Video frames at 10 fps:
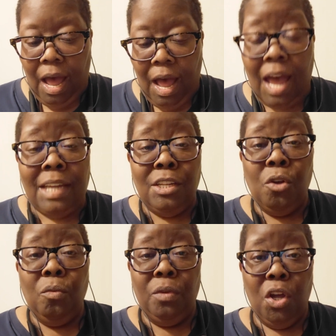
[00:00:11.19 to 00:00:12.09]
I
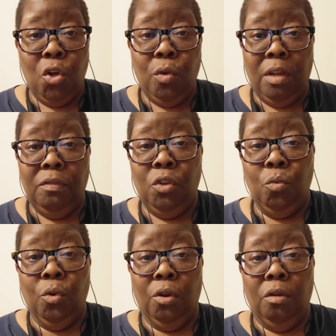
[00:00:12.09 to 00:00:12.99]
don't know if you
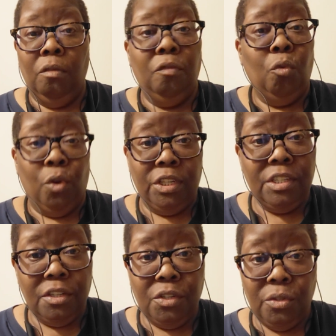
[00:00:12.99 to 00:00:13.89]
were
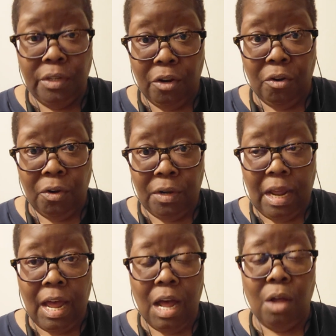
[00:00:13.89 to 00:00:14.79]
forced to learn
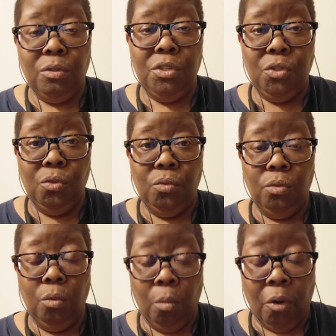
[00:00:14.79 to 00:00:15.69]
how
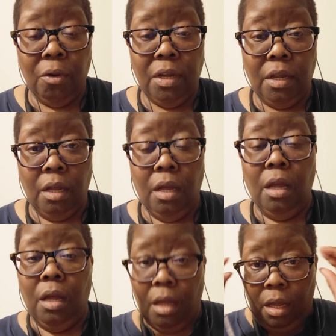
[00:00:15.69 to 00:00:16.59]
to work
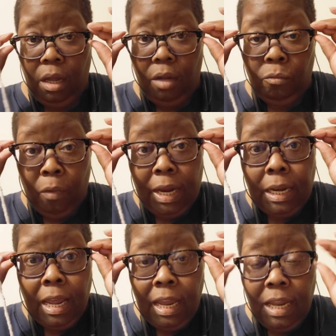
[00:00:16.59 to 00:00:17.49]
right
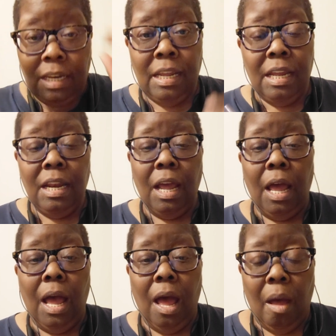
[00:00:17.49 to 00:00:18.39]
handed,
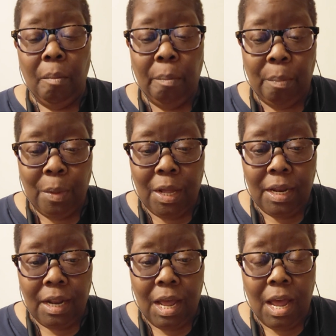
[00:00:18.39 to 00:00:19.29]

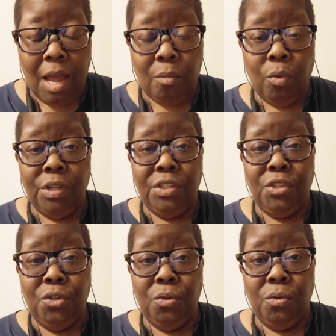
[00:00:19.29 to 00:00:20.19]
but I want
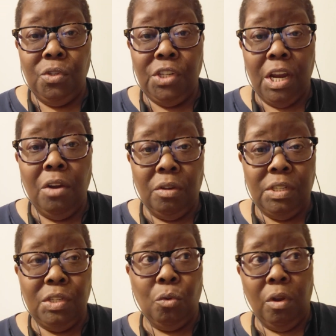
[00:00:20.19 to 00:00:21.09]
to share a
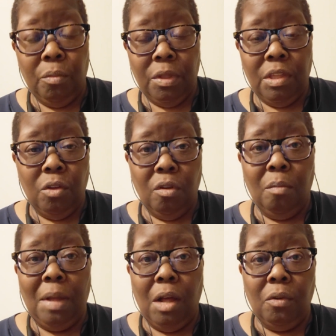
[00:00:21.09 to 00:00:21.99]
story with you
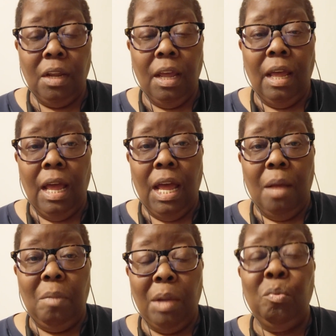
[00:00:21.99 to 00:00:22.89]
about
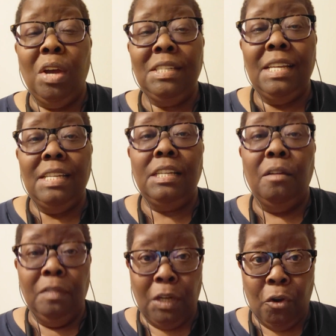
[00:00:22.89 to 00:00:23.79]
my process
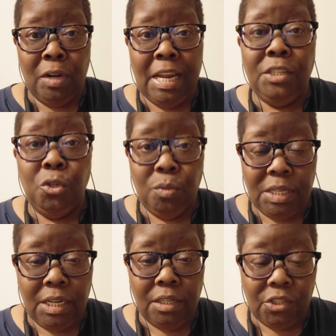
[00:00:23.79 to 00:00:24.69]
of learning to
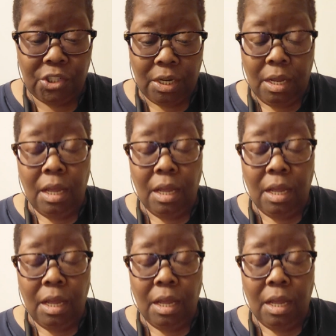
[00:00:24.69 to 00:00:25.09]
teach.